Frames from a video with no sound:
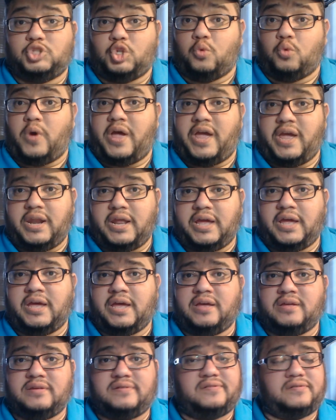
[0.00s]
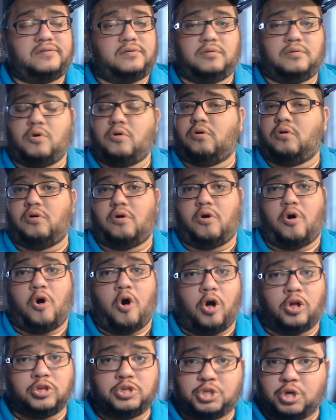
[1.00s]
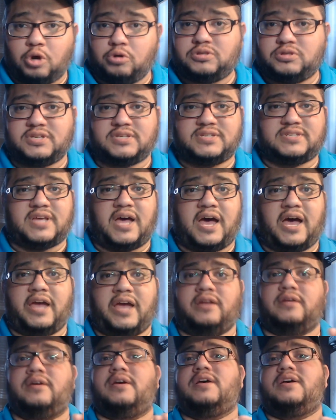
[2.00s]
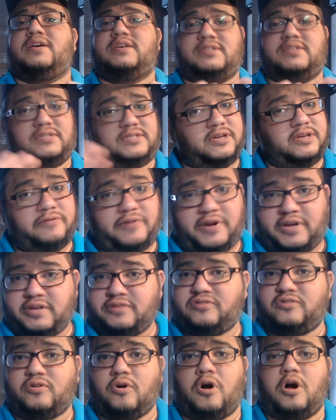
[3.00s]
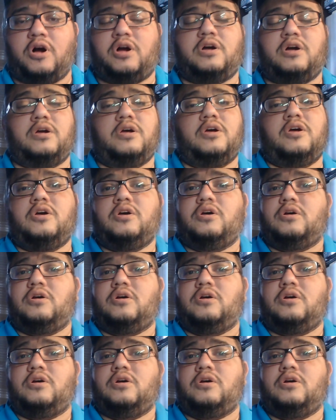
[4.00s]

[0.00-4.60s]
the way it is, all jokes aside, serious talk,